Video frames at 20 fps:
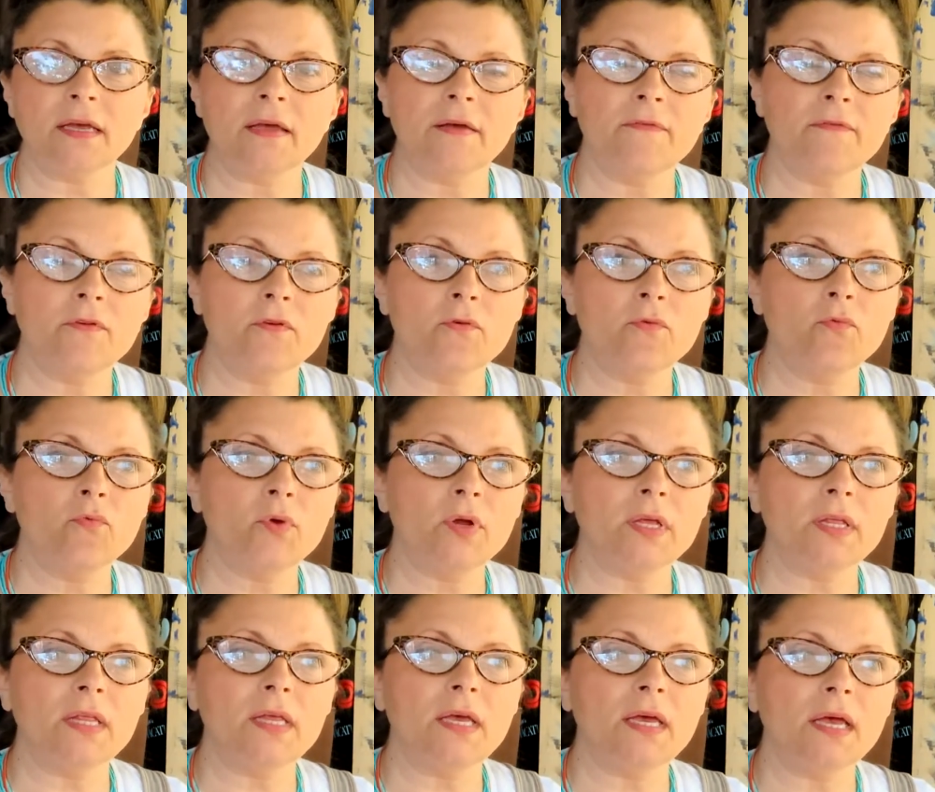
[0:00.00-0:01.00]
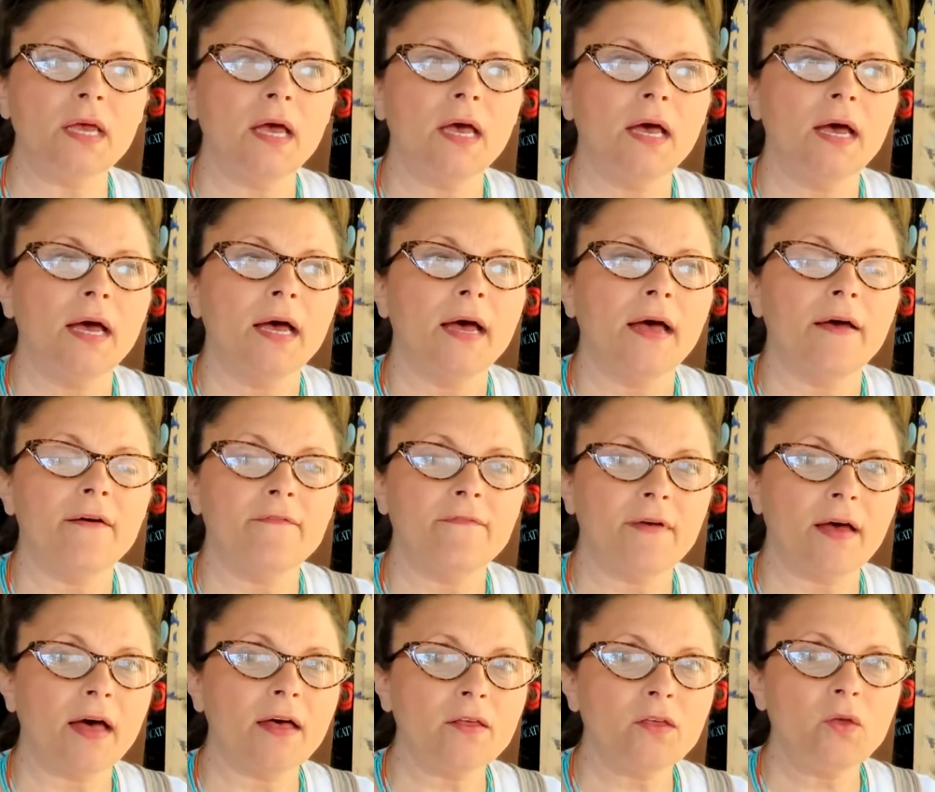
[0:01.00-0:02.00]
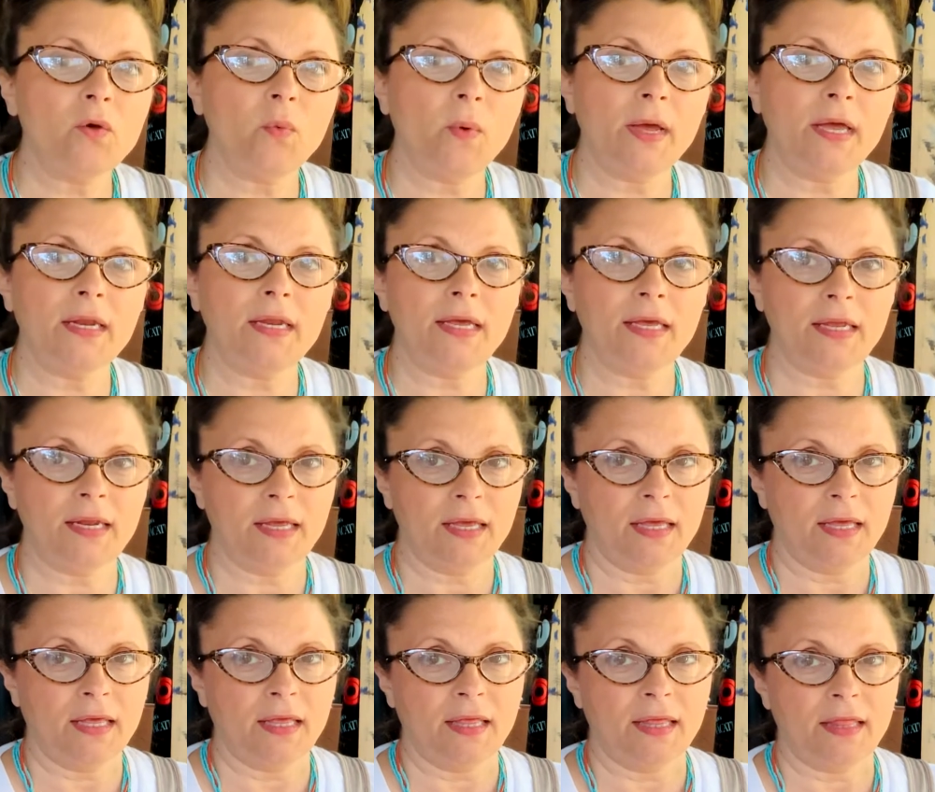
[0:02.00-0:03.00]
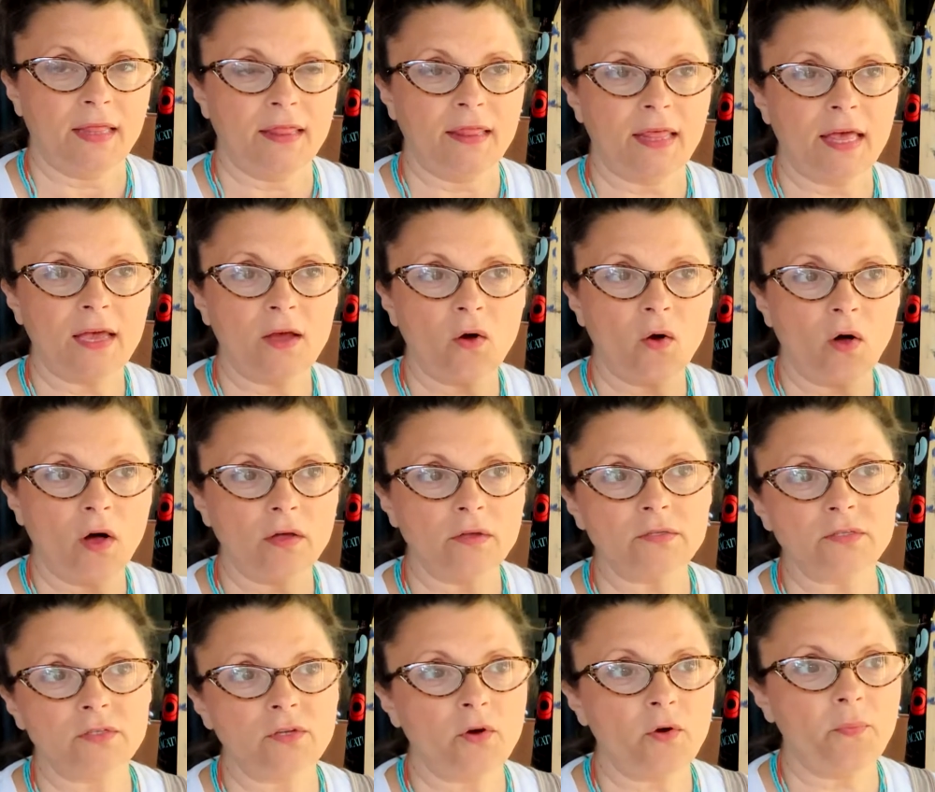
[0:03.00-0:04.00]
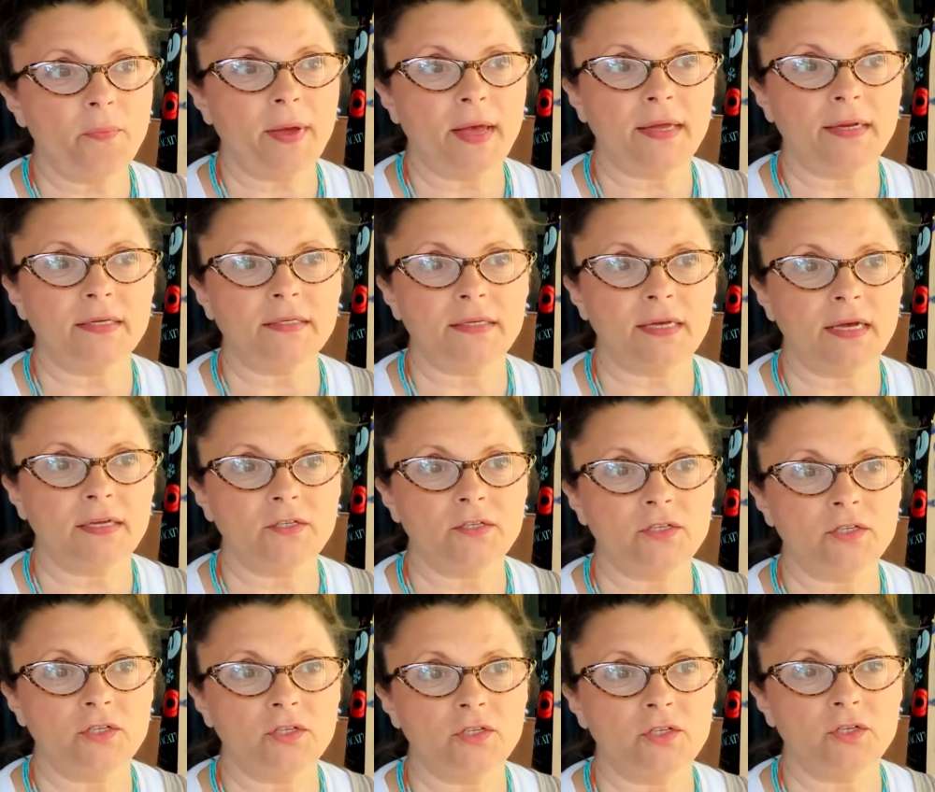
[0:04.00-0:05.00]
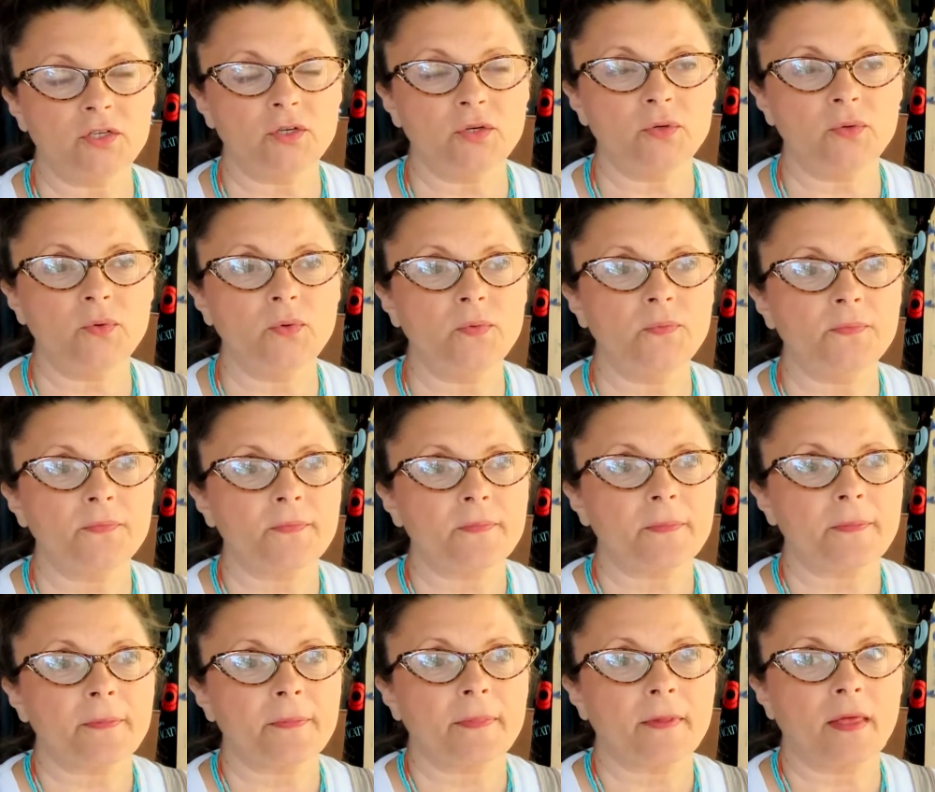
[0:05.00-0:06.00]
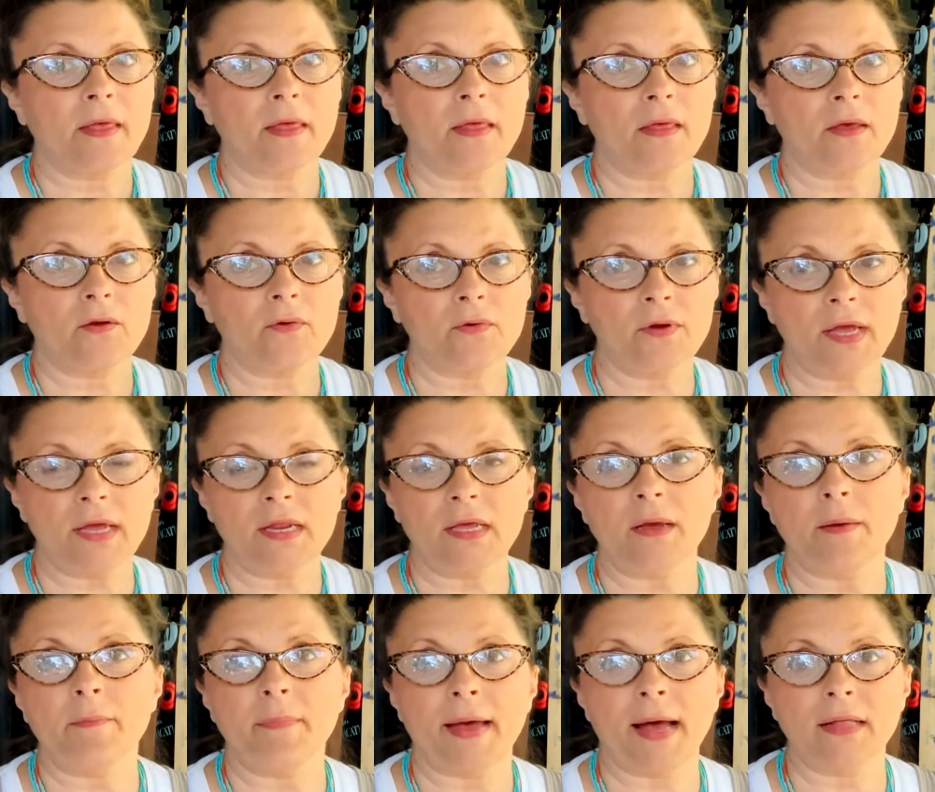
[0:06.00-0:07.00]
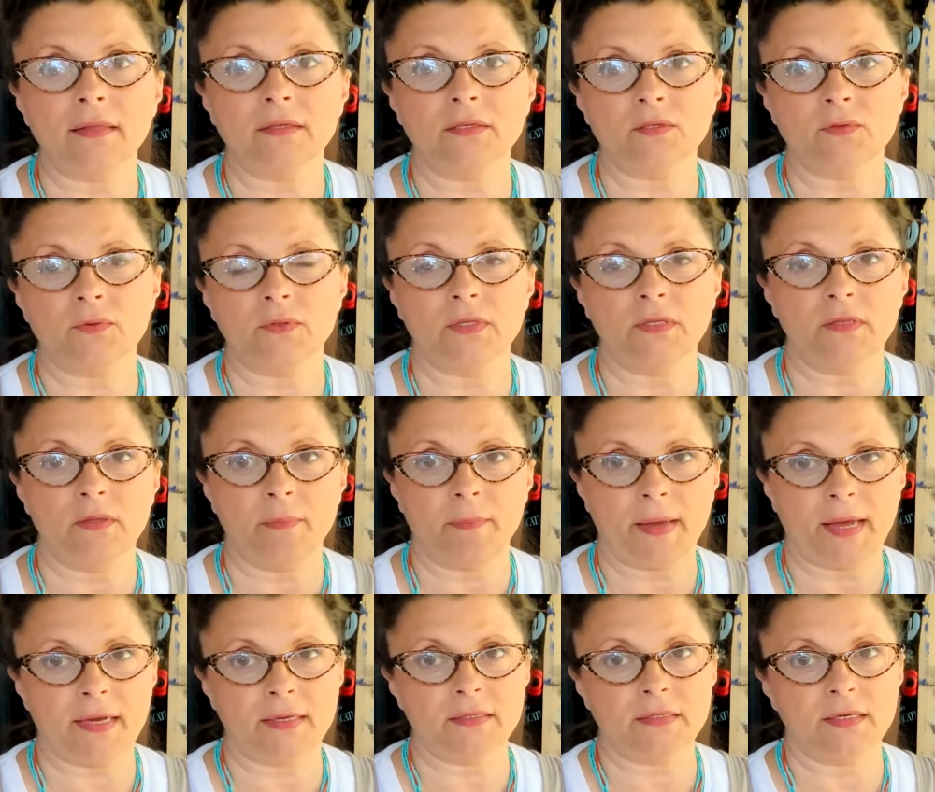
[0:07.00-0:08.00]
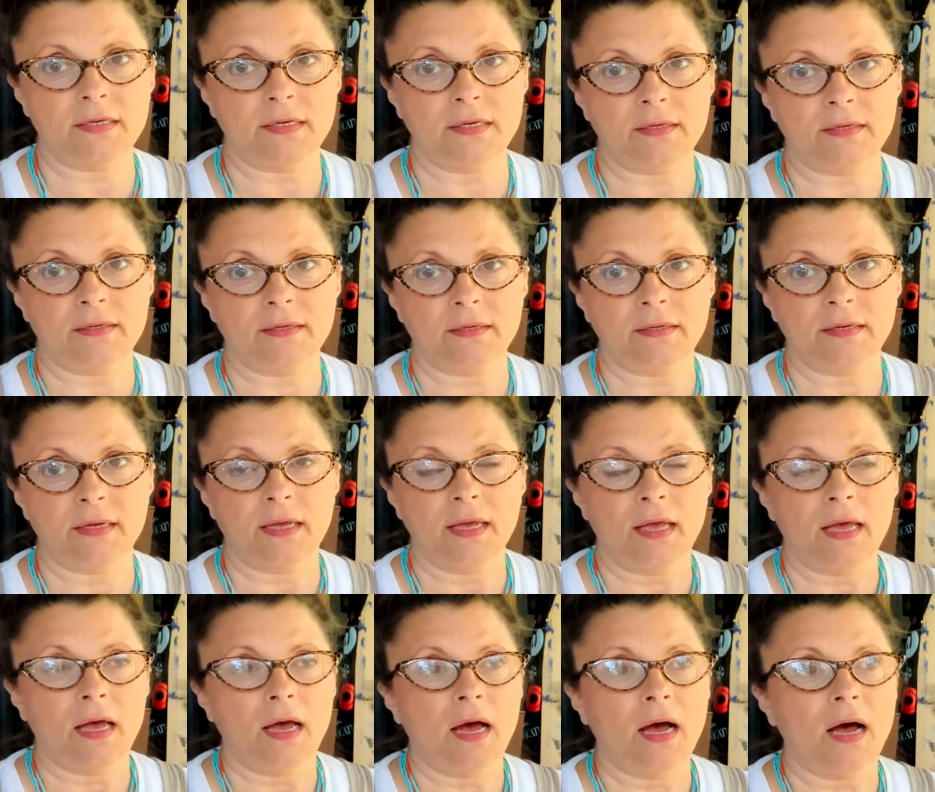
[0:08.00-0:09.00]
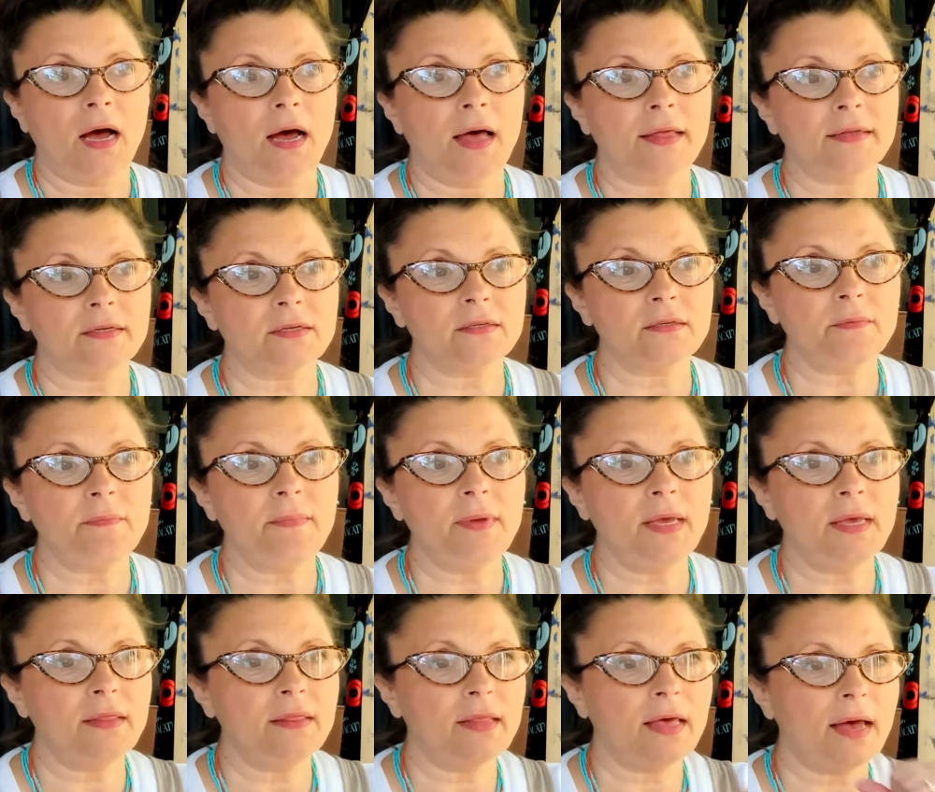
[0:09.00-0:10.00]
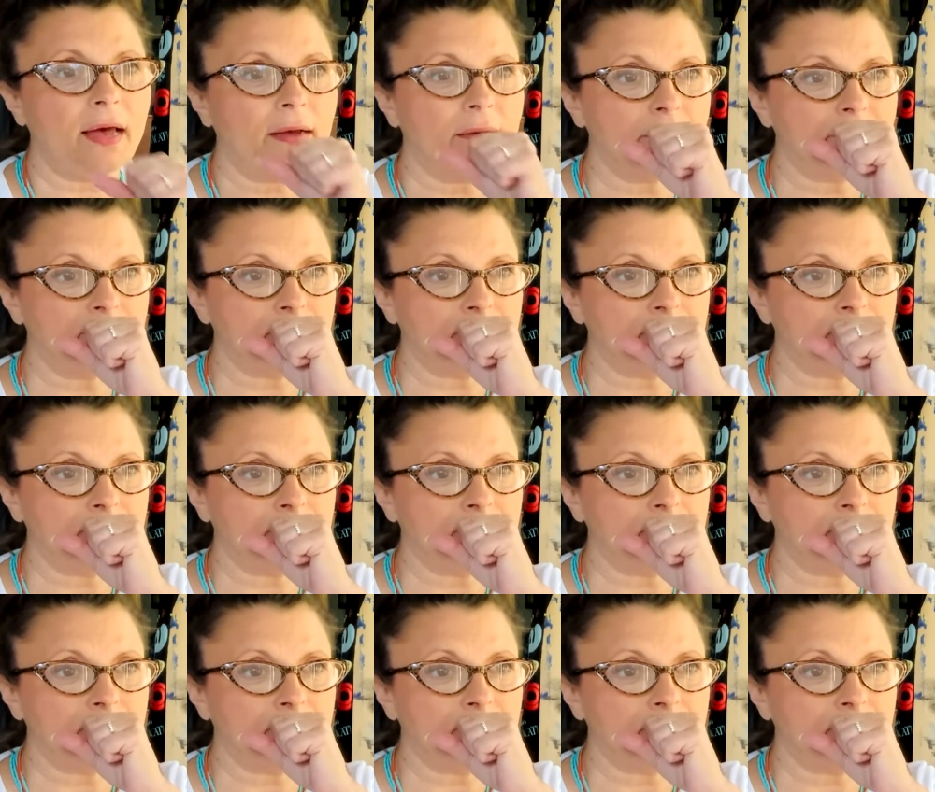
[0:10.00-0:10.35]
If you really evaluate it, they also paid attention to creating a balance within the painting. That doesn't mean that